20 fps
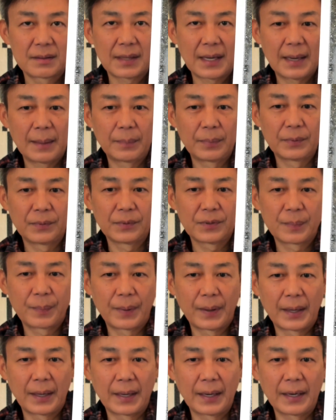
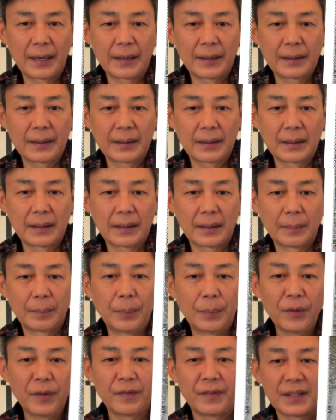samples by
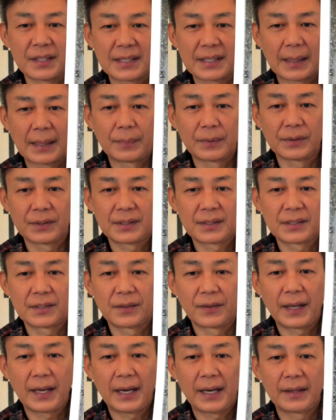both of these samples.
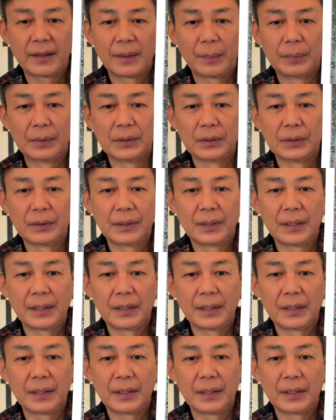So they had the